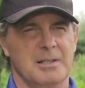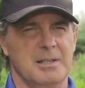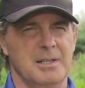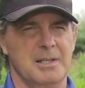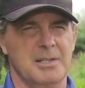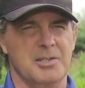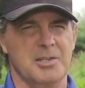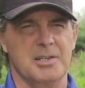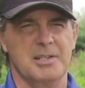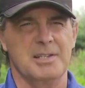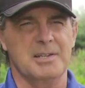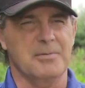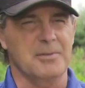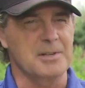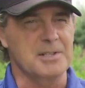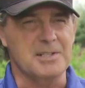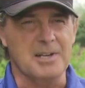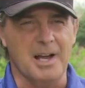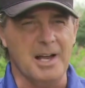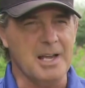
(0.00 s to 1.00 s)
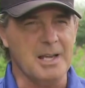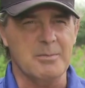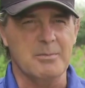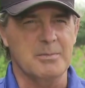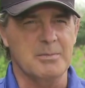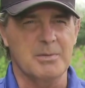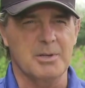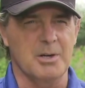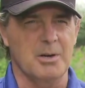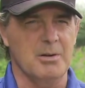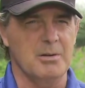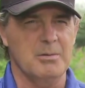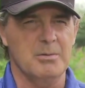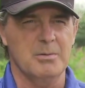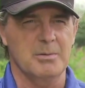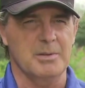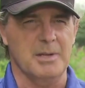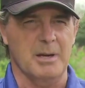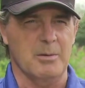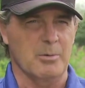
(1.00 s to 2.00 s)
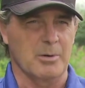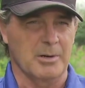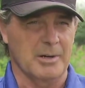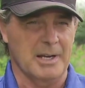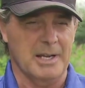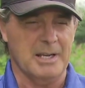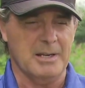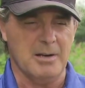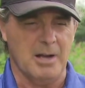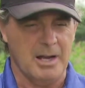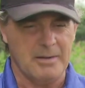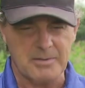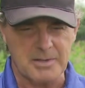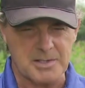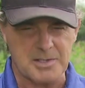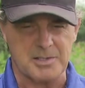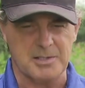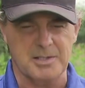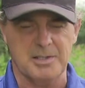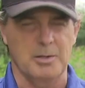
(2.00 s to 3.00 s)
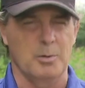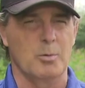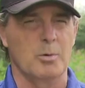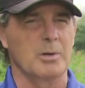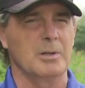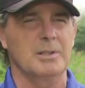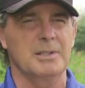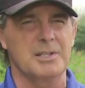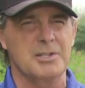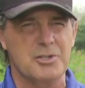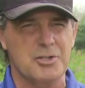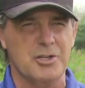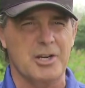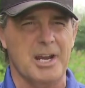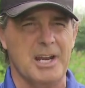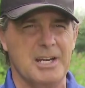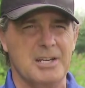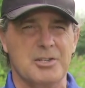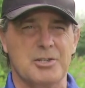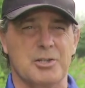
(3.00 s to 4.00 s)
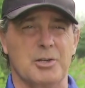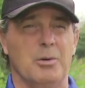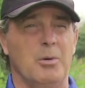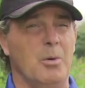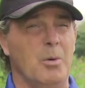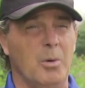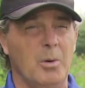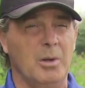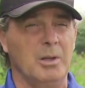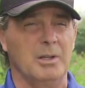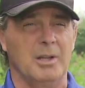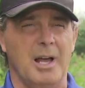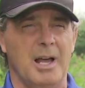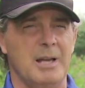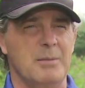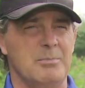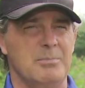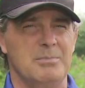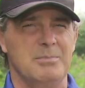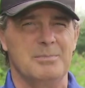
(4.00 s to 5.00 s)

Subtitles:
It's a different time, you know, that we're in. Obviously, the world has changed a whole lot.